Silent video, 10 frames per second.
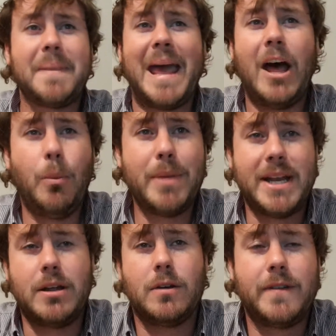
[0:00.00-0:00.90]
How
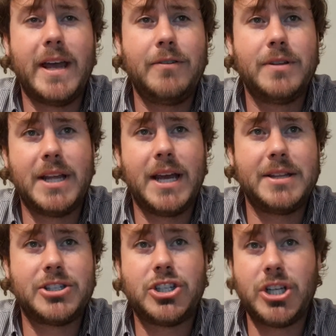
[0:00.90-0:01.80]
many of Henry
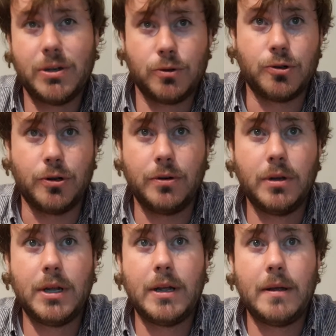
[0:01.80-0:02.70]
VIII's children